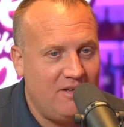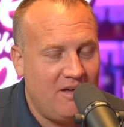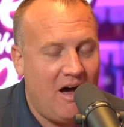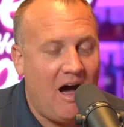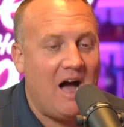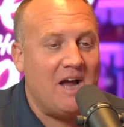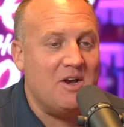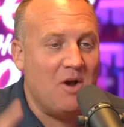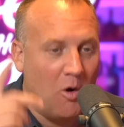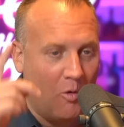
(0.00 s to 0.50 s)

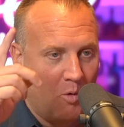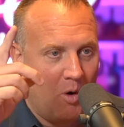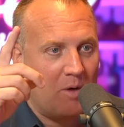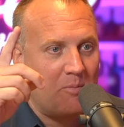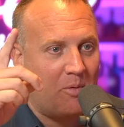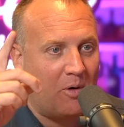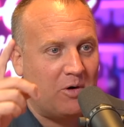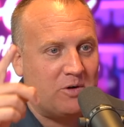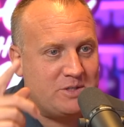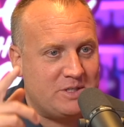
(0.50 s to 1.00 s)
I know one
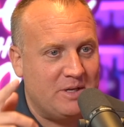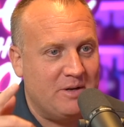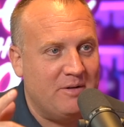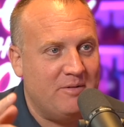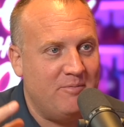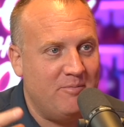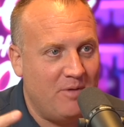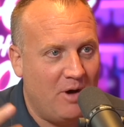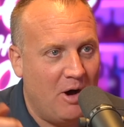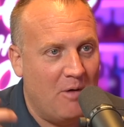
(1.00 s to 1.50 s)
person,
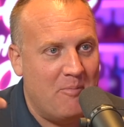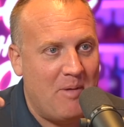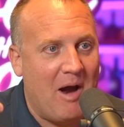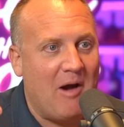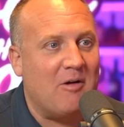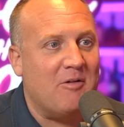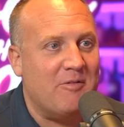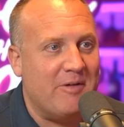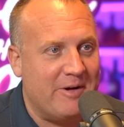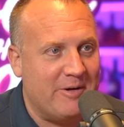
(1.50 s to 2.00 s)

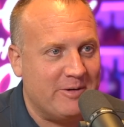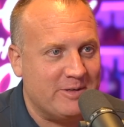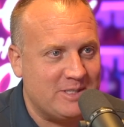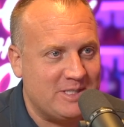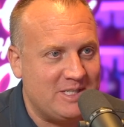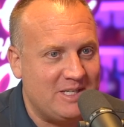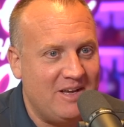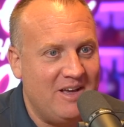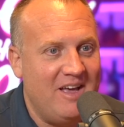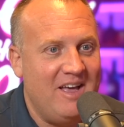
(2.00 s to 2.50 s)
Barry Ritholtz,